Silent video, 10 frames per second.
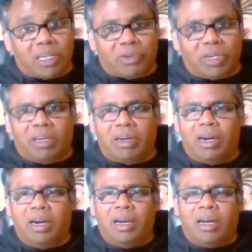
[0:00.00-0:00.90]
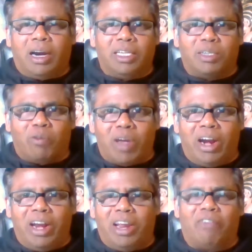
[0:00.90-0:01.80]
Sridhar. He's a
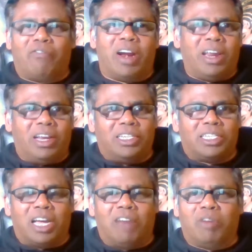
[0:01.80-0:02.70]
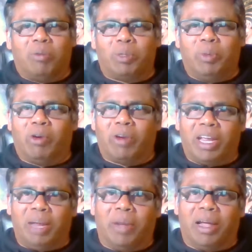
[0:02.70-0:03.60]
very dear friend. He just confirmed to me on
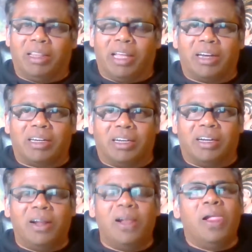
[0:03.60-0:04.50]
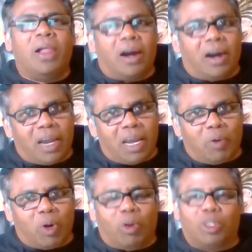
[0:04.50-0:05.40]
email that he
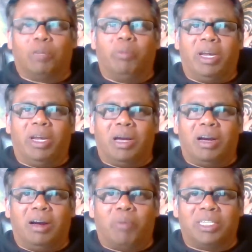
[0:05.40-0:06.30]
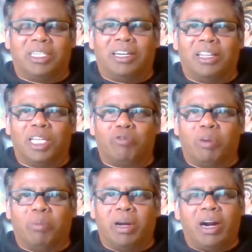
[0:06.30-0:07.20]
would also be present in this
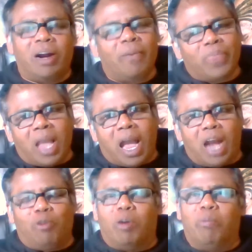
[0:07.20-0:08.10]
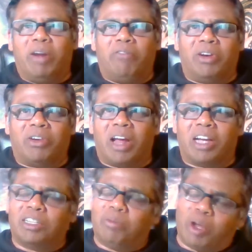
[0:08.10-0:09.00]
webinar and do a brief
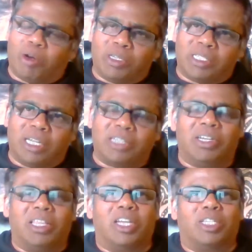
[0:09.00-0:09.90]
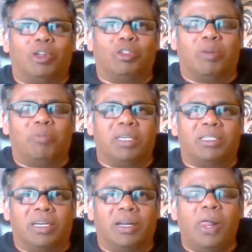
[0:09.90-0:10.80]
introduction, because Sridhar is also a
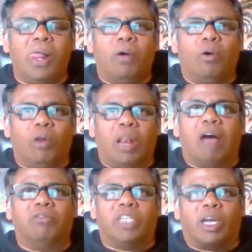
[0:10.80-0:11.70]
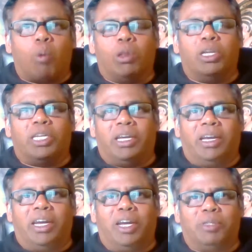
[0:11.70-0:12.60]
person who loves the quality
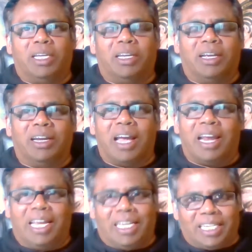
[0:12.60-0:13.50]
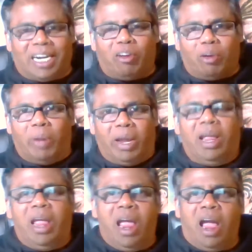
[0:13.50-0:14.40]
in New Zealand, and he said he would be
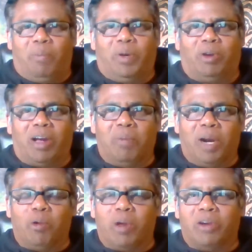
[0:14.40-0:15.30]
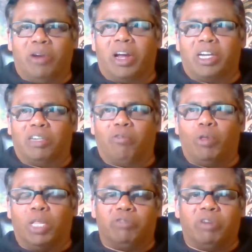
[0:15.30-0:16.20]
happy to come and do an introduction
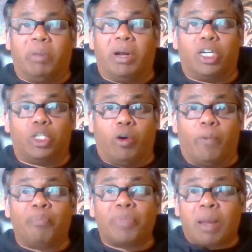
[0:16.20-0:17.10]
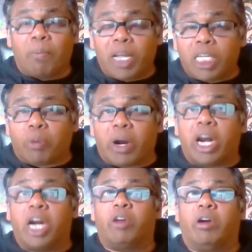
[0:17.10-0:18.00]
for this webinar. So please put it
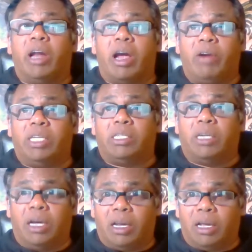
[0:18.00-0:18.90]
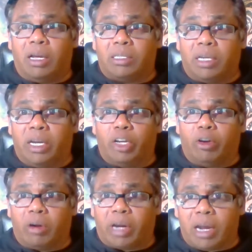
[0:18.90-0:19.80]
into your diaries, into
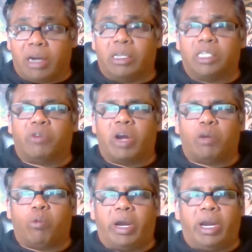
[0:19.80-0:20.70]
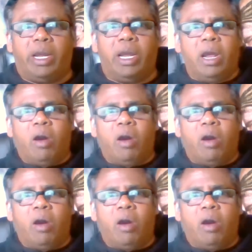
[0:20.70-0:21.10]
your calendars right away.